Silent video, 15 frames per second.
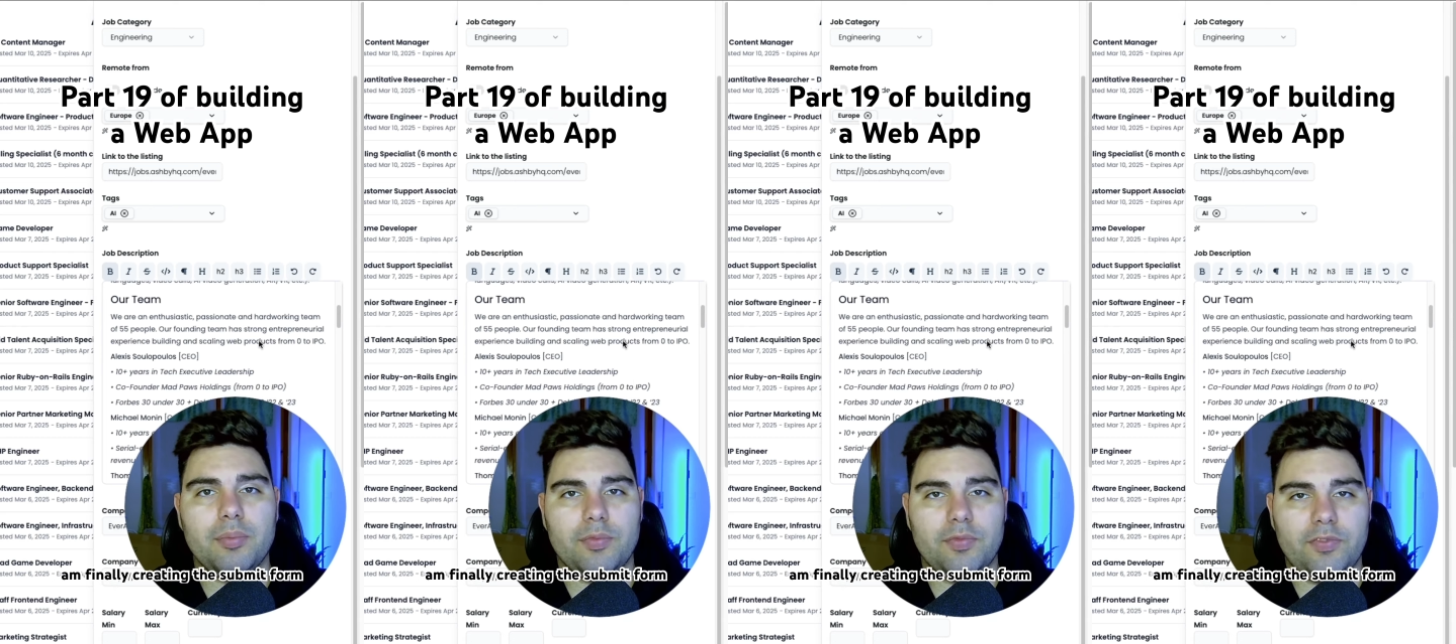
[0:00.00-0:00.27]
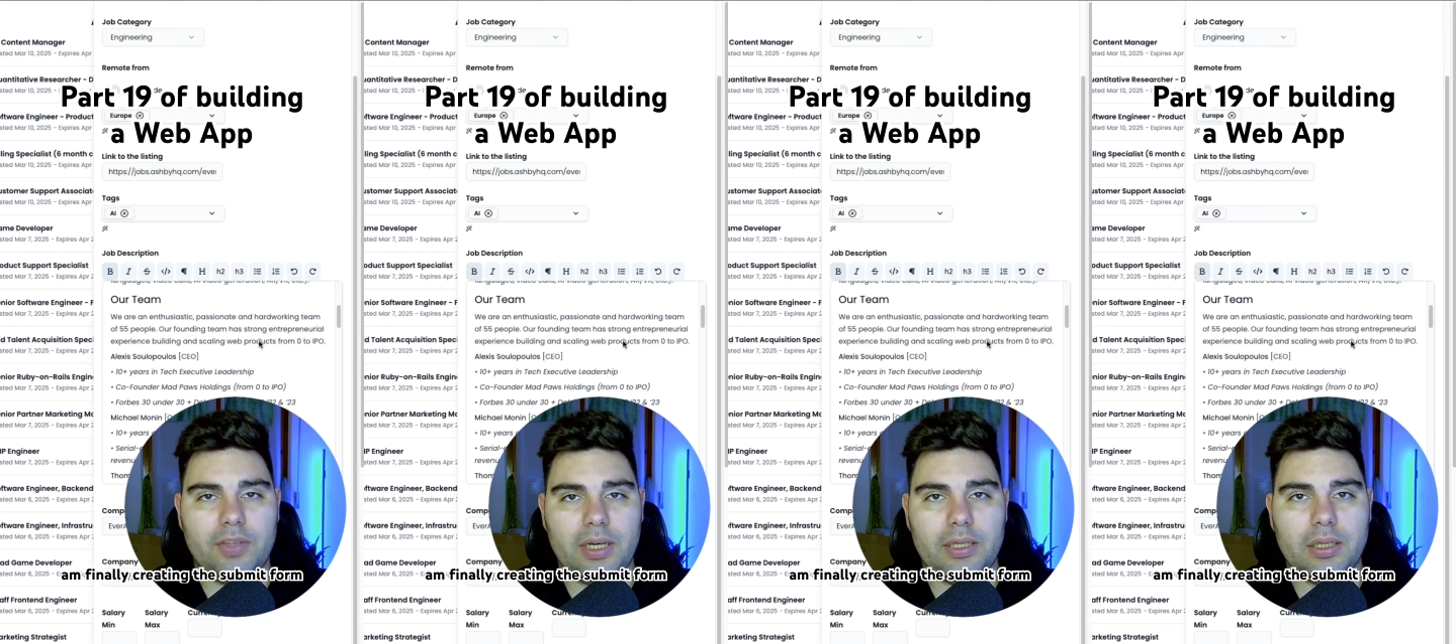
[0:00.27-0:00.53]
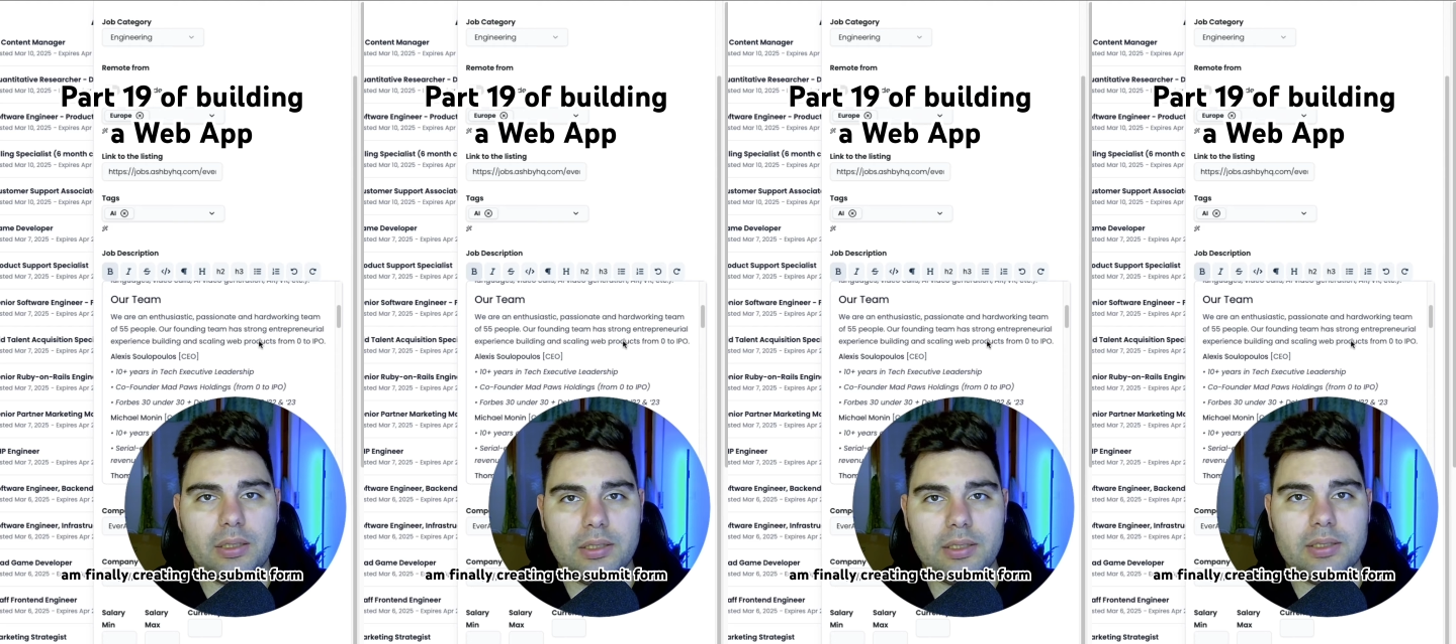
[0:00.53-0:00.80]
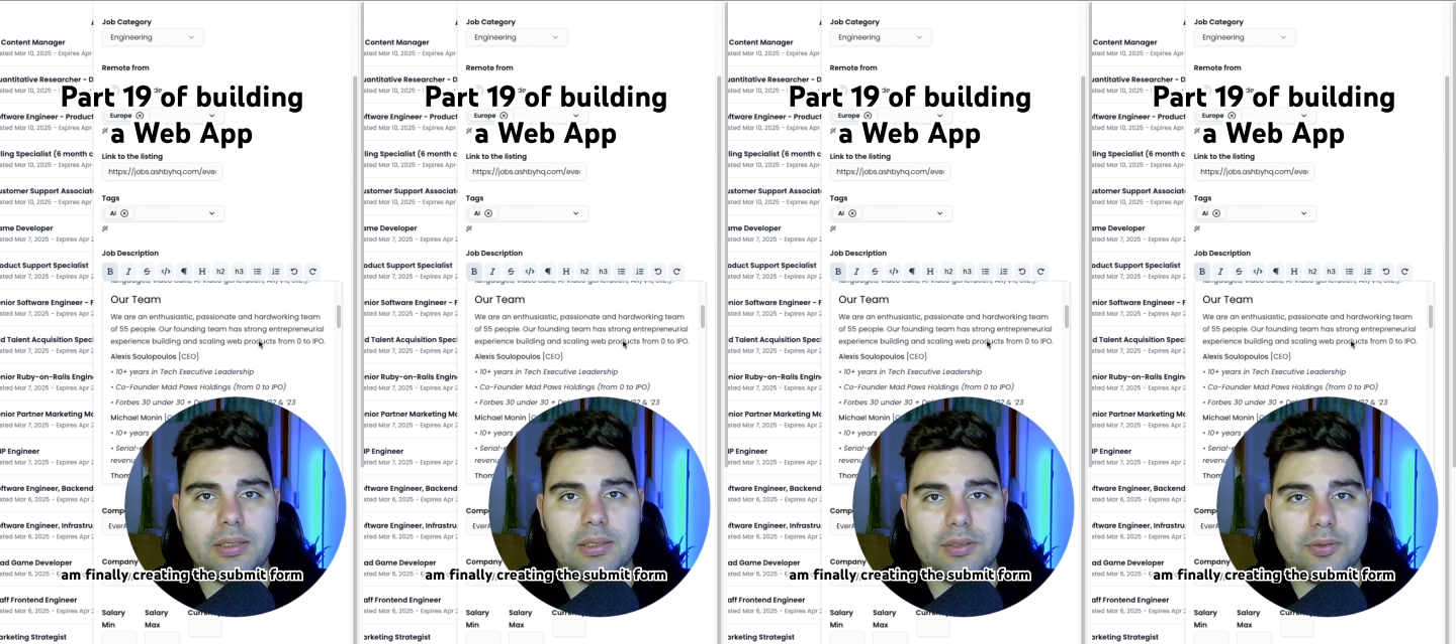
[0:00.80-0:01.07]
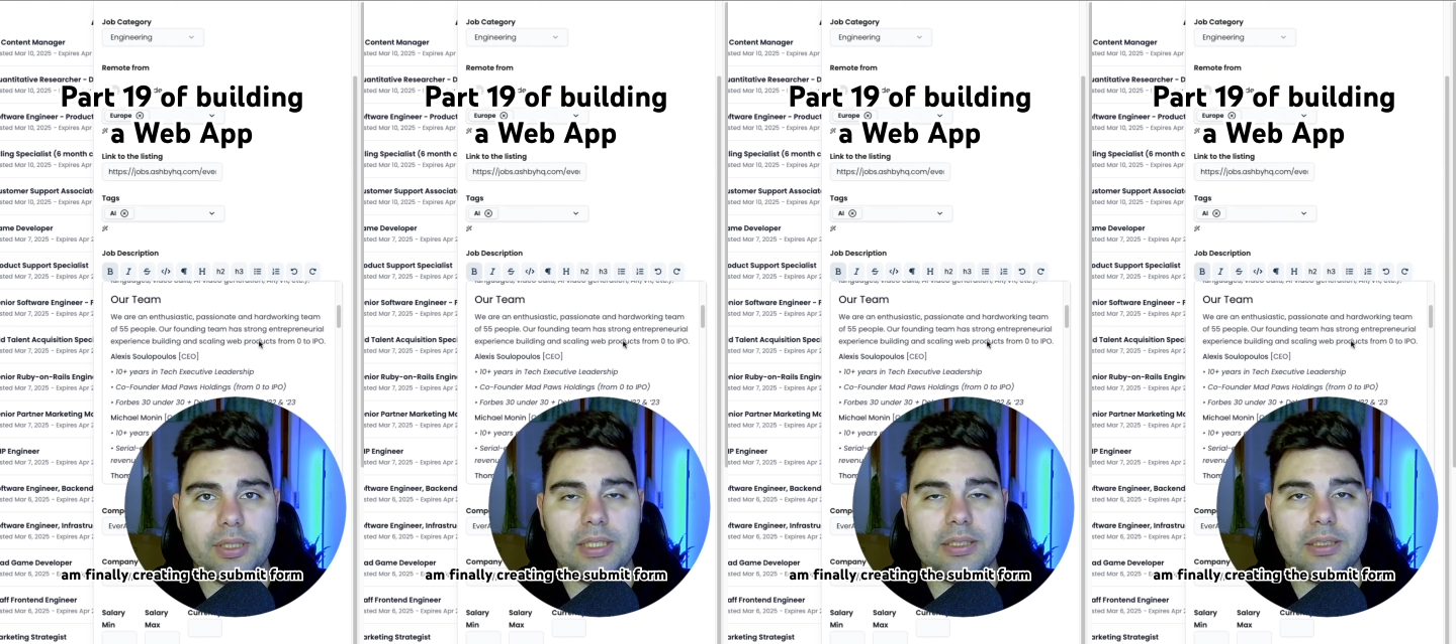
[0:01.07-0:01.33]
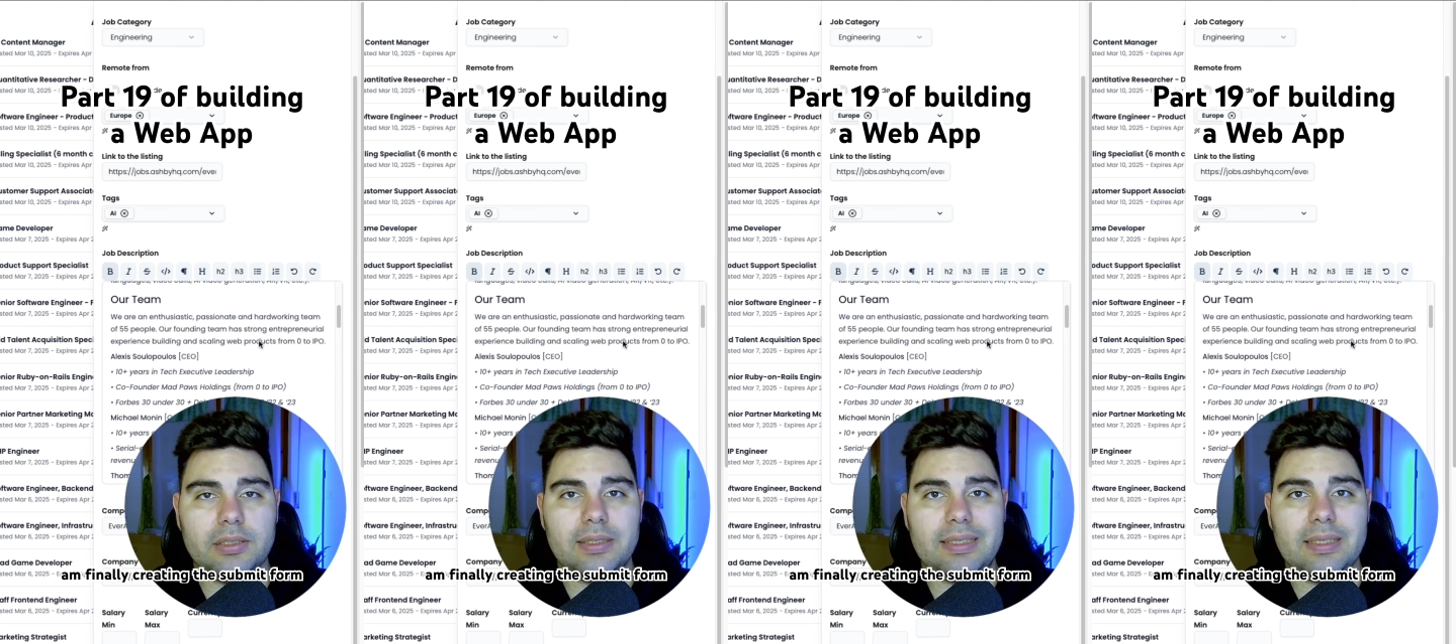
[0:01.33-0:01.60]
finally
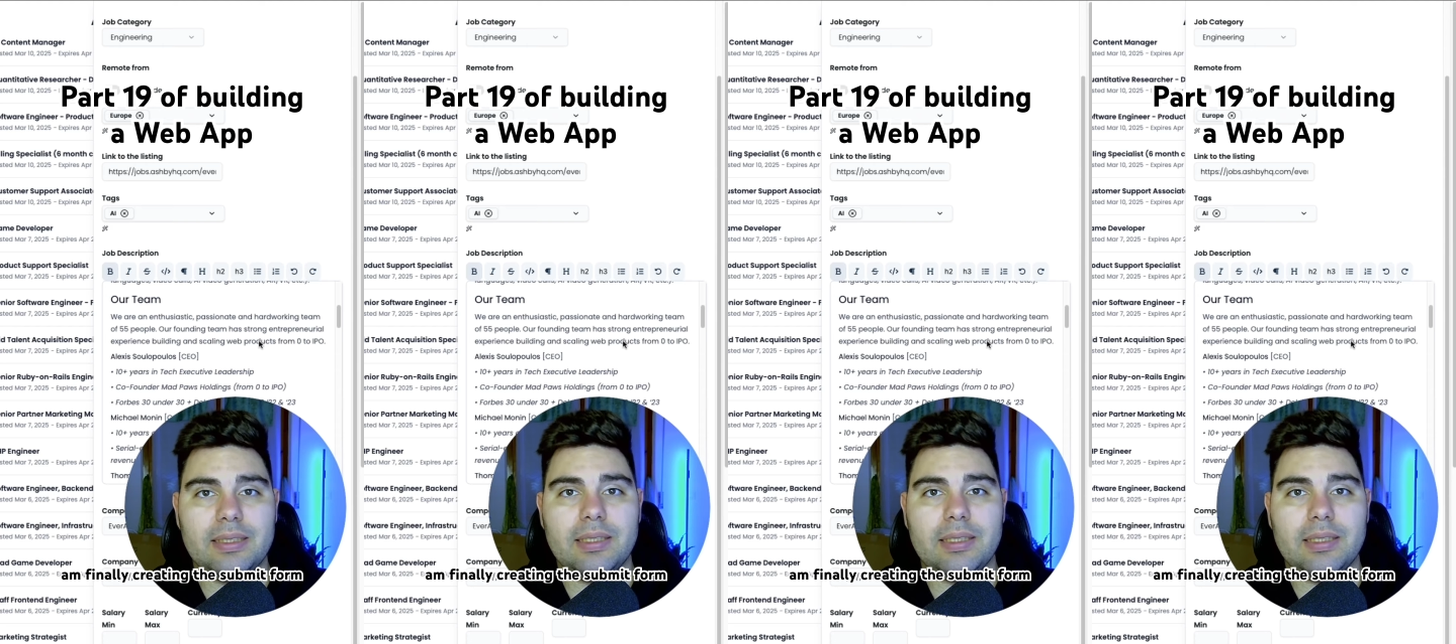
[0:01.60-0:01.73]
creating the